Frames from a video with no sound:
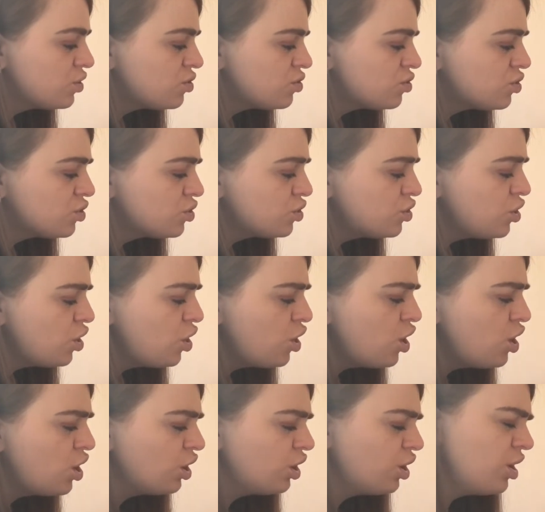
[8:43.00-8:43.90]
2
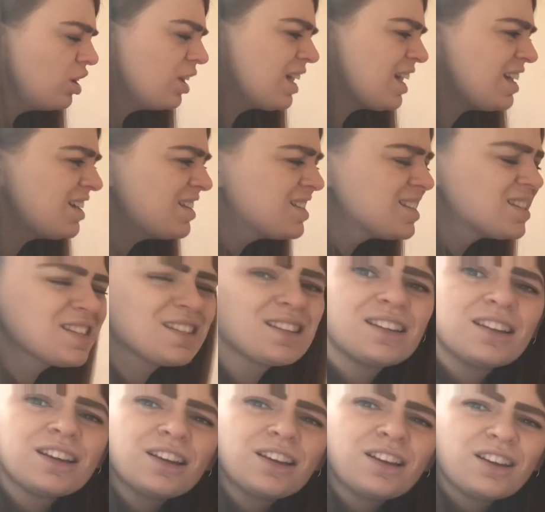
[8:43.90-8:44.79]
cookies,
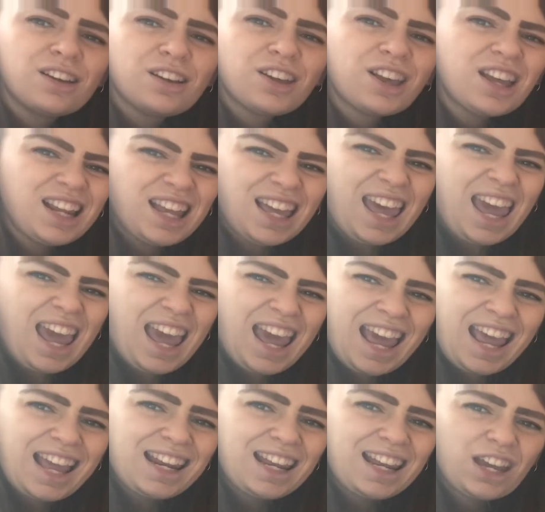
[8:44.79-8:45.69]
could I get
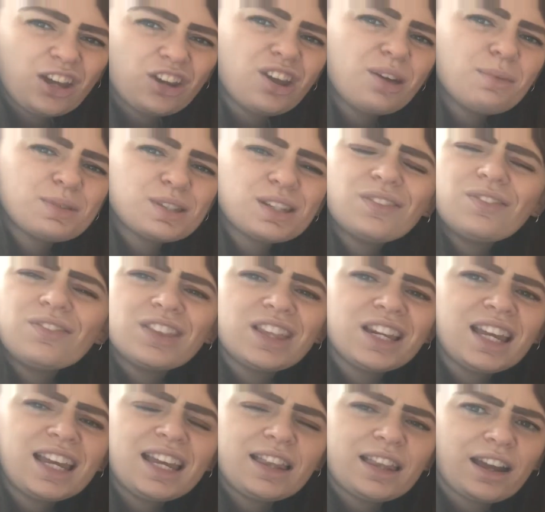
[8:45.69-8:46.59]
any groups of
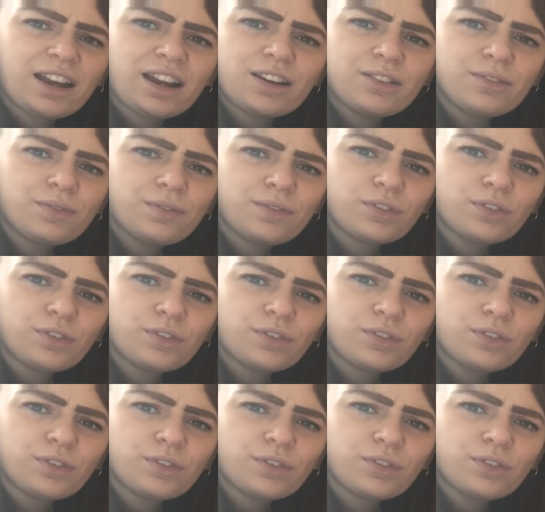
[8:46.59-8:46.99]
3 there?